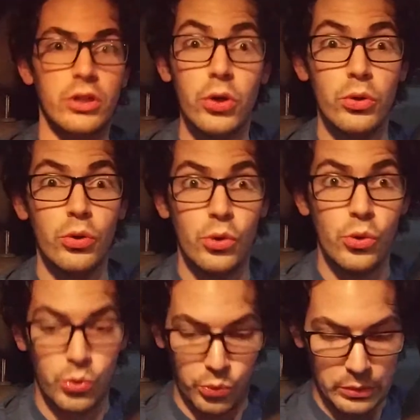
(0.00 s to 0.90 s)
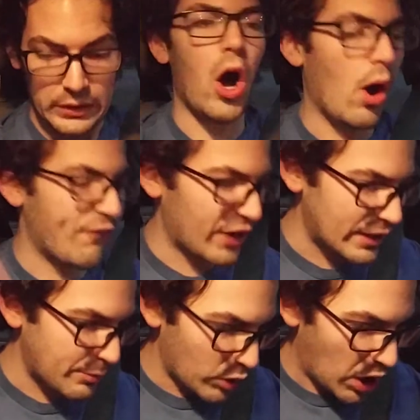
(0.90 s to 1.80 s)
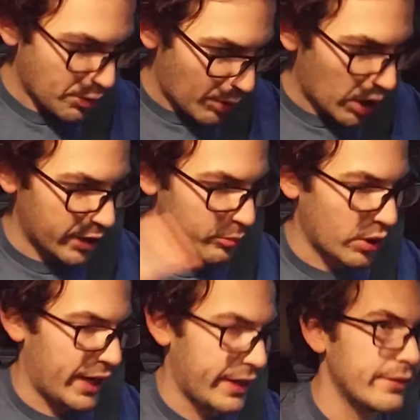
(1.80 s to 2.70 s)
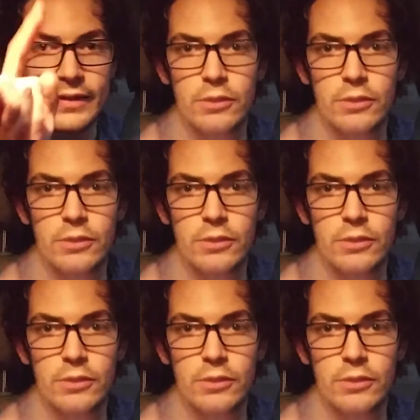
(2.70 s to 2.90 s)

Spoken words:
Ooh! Oh, I forgot to put on the parking brake.